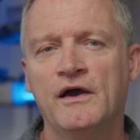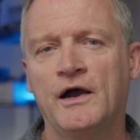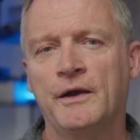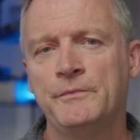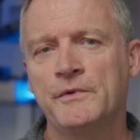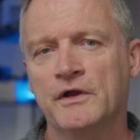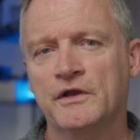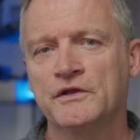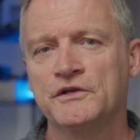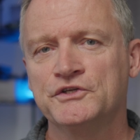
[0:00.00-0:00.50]

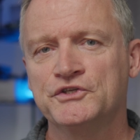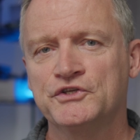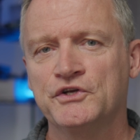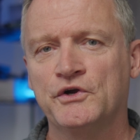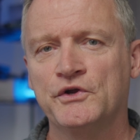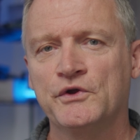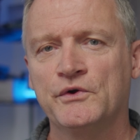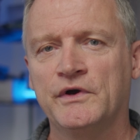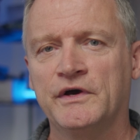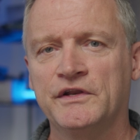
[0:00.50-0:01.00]
I'm not going to
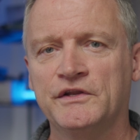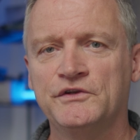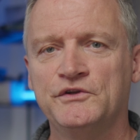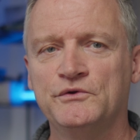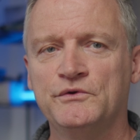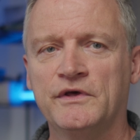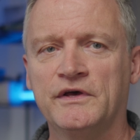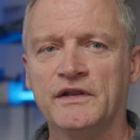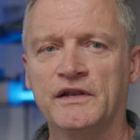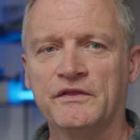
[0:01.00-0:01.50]
show you how to
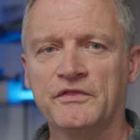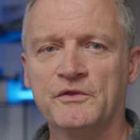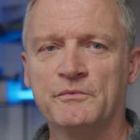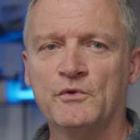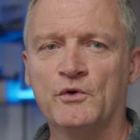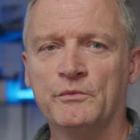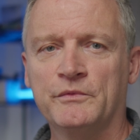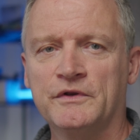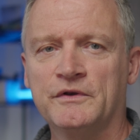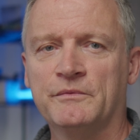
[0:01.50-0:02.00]
do that at the
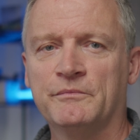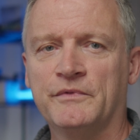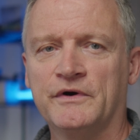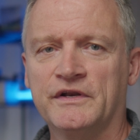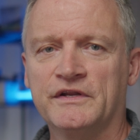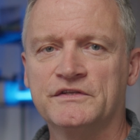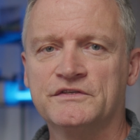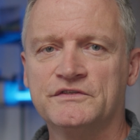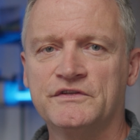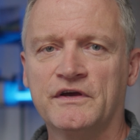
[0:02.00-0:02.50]
moment,
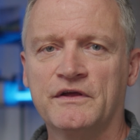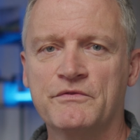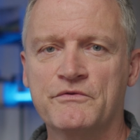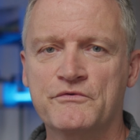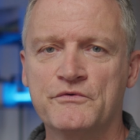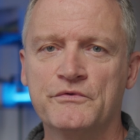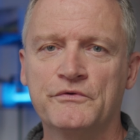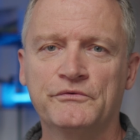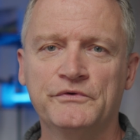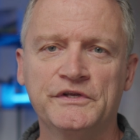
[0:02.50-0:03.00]
but it's done
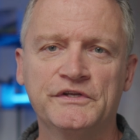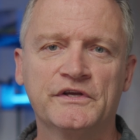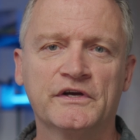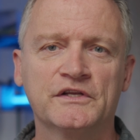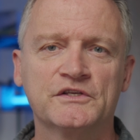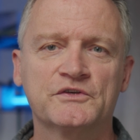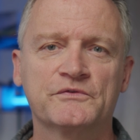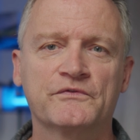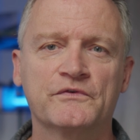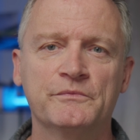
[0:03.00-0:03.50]
through the
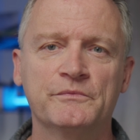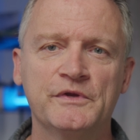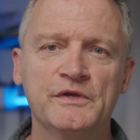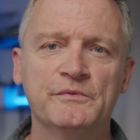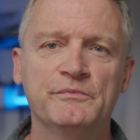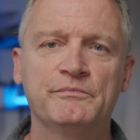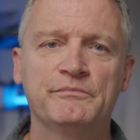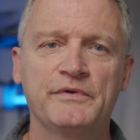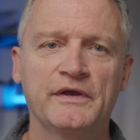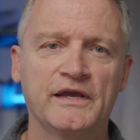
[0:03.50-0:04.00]
Retouch for Me
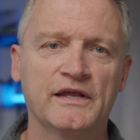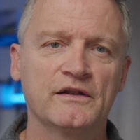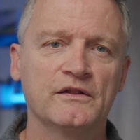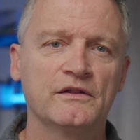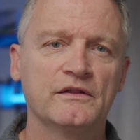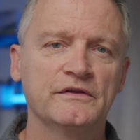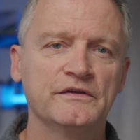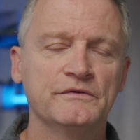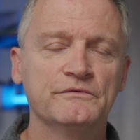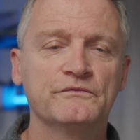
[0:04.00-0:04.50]

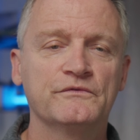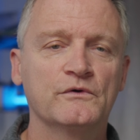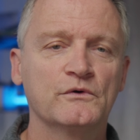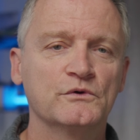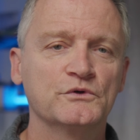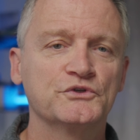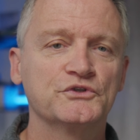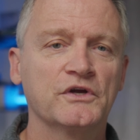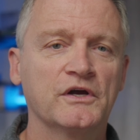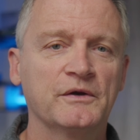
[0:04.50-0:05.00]
panel in
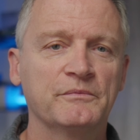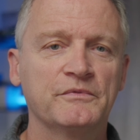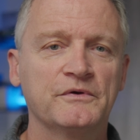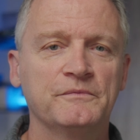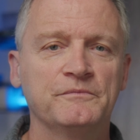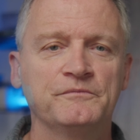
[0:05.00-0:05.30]
Photoshop.